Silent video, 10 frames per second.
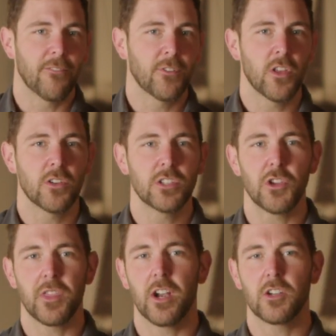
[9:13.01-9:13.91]
for those of
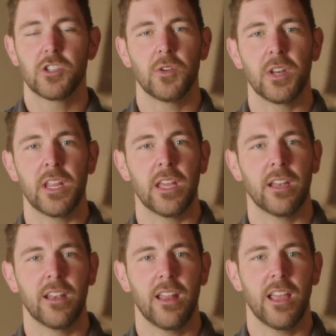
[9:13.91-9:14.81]
you that are tuning
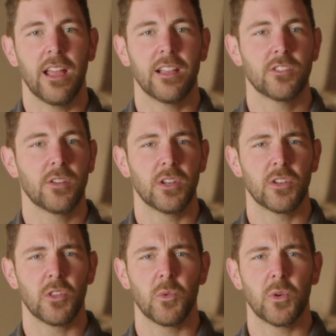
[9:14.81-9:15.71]
in and tuning
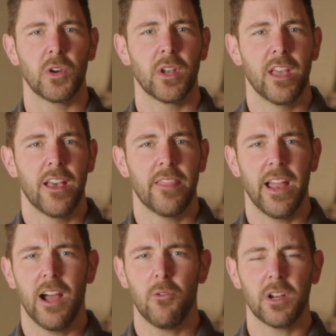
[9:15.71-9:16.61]
into the Word,
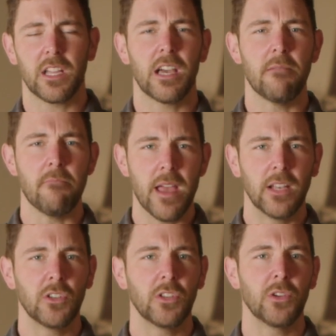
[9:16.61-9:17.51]
that I want to
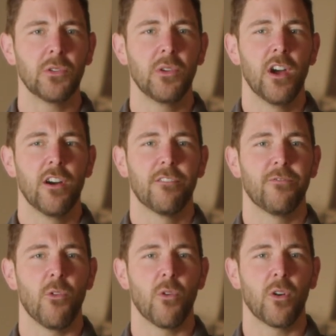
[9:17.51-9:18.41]
commend you
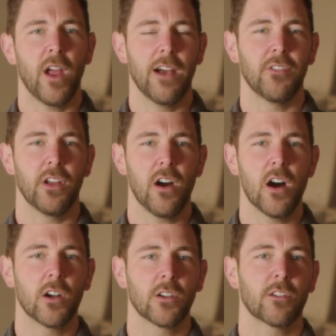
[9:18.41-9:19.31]
for having a
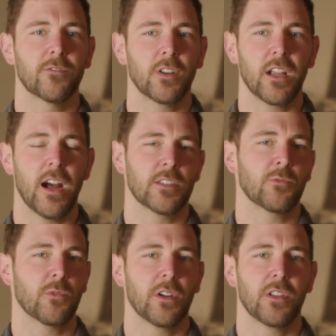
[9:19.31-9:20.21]
hunger for God's
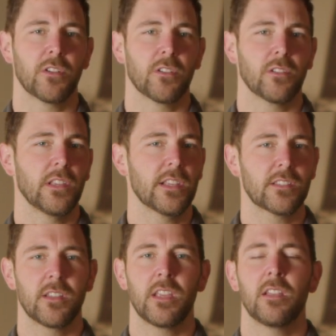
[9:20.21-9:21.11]
Word. You're
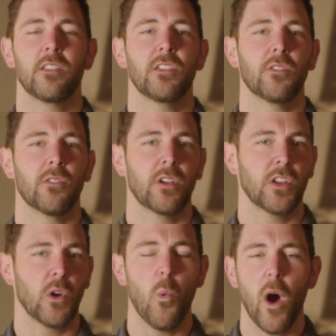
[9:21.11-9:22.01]
listening,
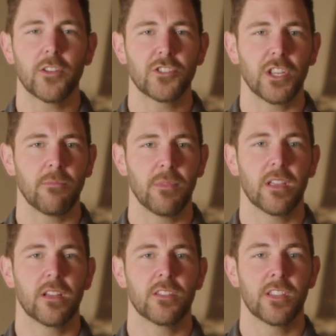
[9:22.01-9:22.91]
you're watching
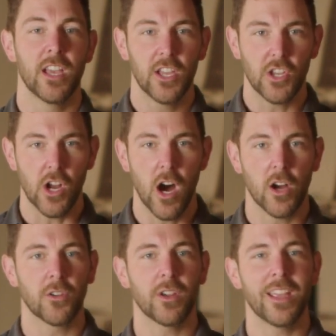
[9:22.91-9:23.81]
because you're
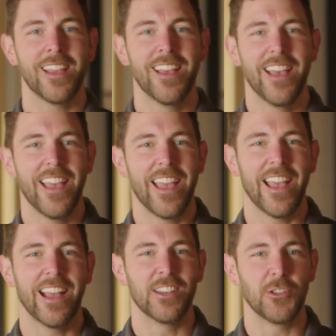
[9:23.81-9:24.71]
hungry
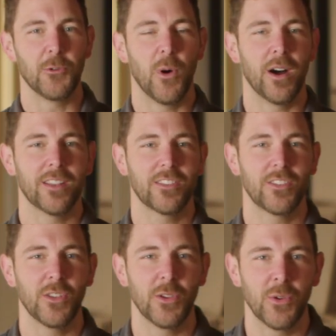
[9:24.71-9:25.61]
and you want
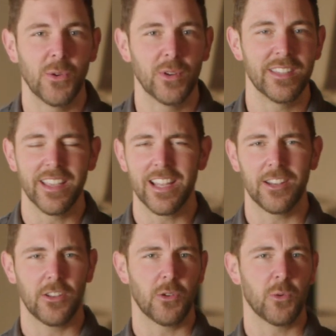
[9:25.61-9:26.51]
to dig
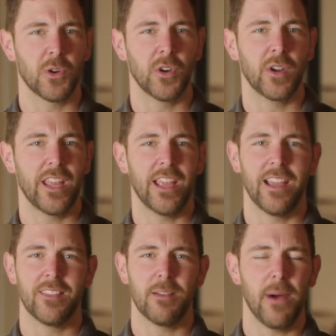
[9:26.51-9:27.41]
into the Word.
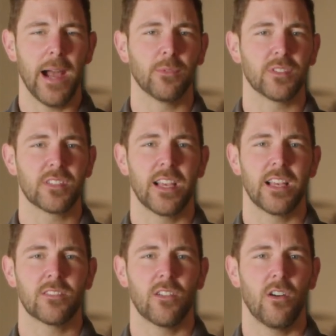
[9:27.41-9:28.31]
And the Bible
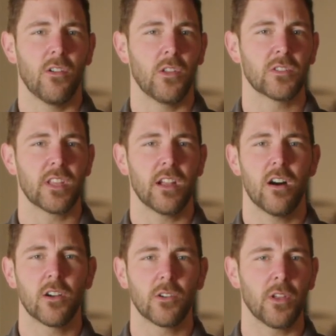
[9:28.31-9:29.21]
says, all those that
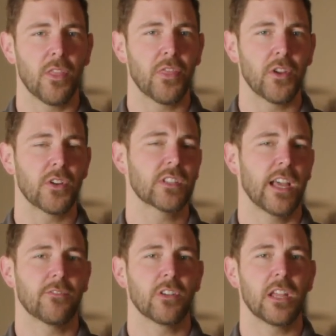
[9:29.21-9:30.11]
hunger and thirst
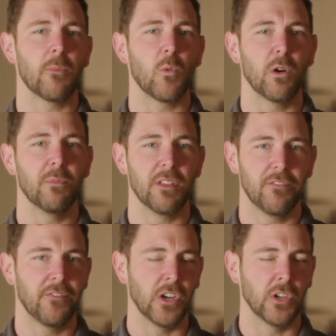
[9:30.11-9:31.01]
after Him will be
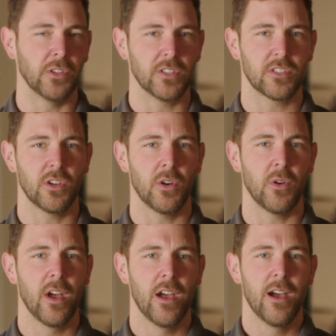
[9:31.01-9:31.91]
filled. And
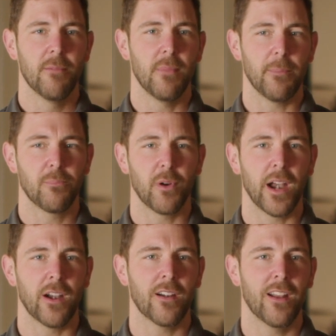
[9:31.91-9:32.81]
so my
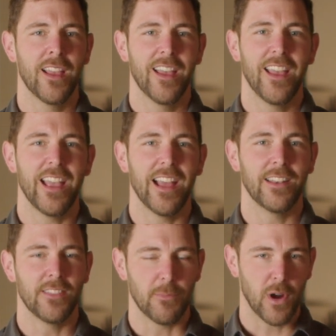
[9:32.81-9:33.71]
prayer
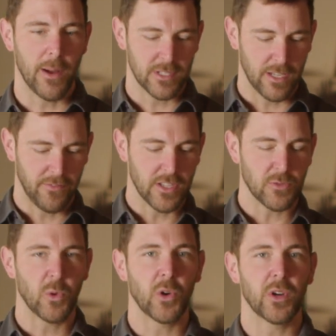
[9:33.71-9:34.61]
and the promise of His
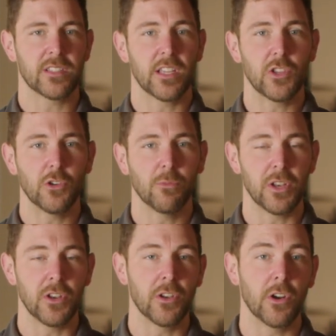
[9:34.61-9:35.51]
Word is that you'll
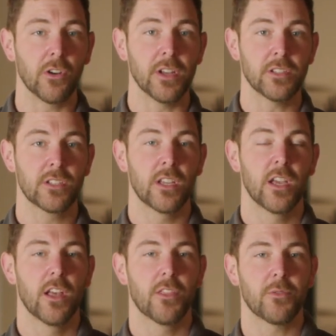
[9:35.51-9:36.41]
be nourished
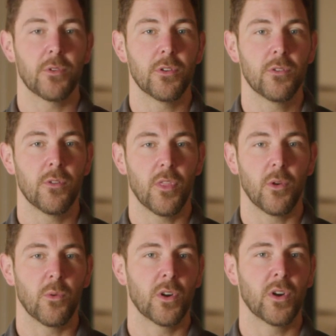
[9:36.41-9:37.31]
through
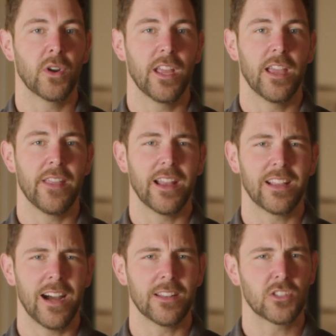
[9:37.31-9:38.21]
the Word, and that
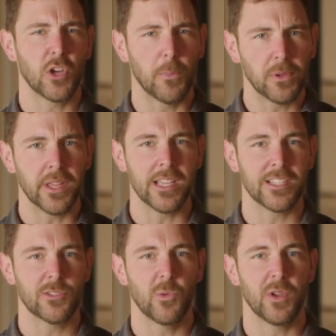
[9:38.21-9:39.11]
God is so
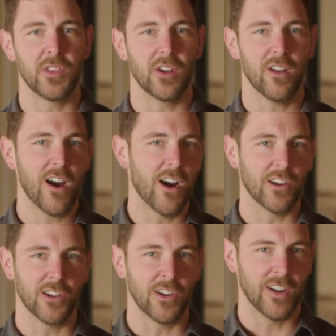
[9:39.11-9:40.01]
pleased with your
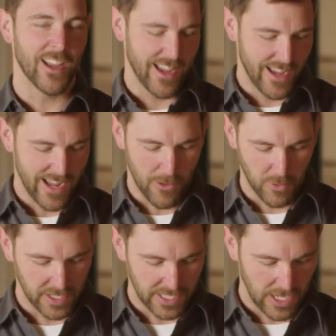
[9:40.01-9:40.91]
hunger. And
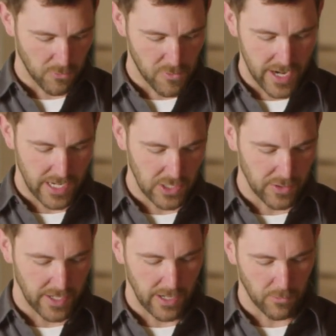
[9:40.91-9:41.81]
we're going to get right
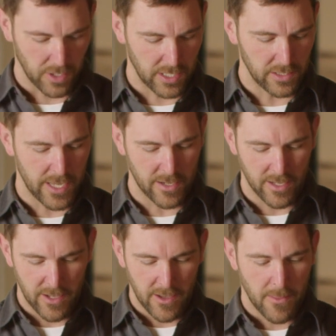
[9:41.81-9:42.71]
into it, and we're going to
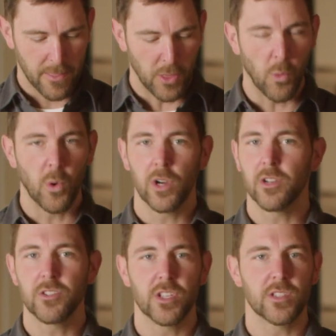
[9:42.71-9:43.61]
let the
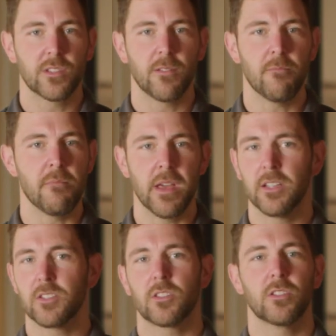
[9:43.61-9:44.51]
Word just
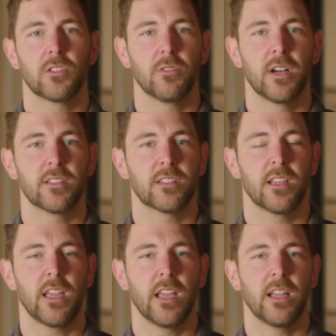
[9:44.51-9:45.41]
minister to us.
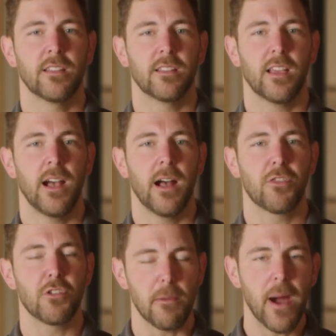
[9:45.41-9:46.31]
And
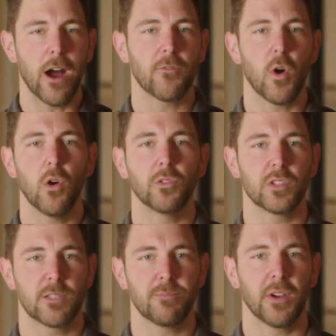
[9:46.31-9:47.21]
through the power of the Holy
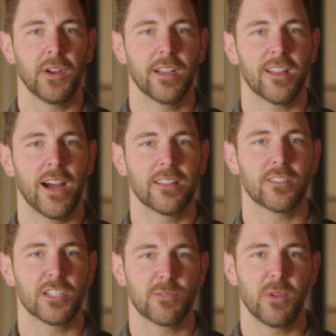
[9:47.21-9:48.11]
Spirit, God is
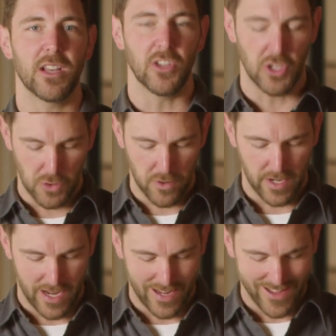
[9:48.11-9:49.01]
going to speak to you
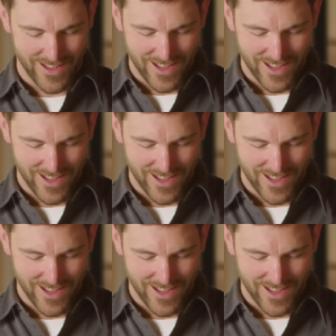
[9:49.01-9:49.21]
and I